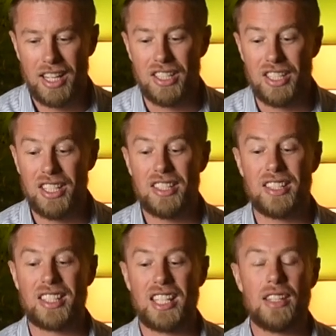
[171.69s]

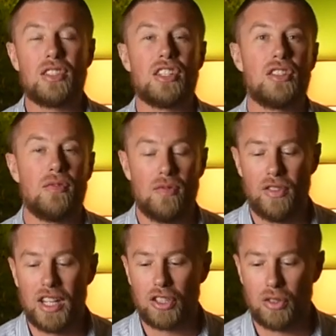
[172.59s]
Jesus gives us
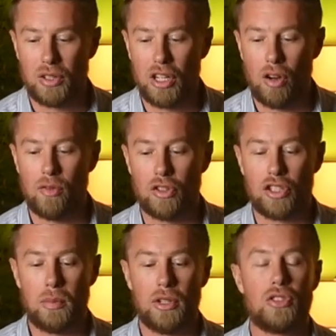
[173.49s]
victory over
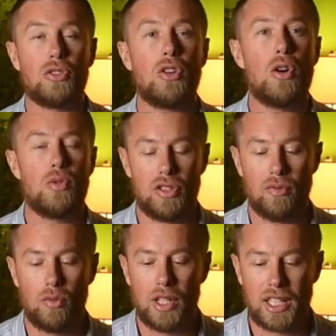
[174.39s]
spiritual hosts
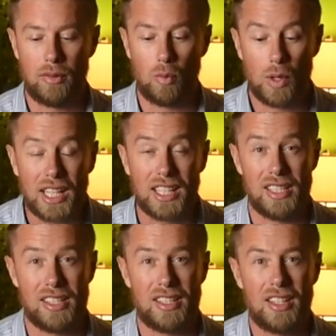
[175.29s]
of
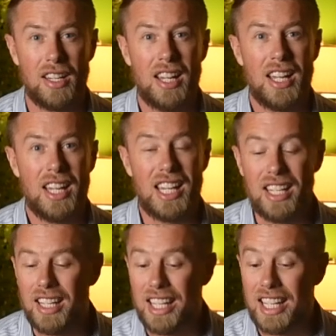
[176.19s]
wickedness.
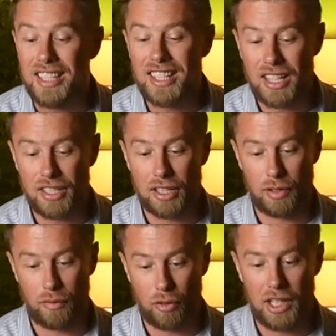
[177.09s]
He sets us
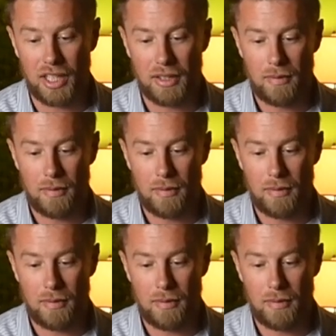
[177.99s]
free.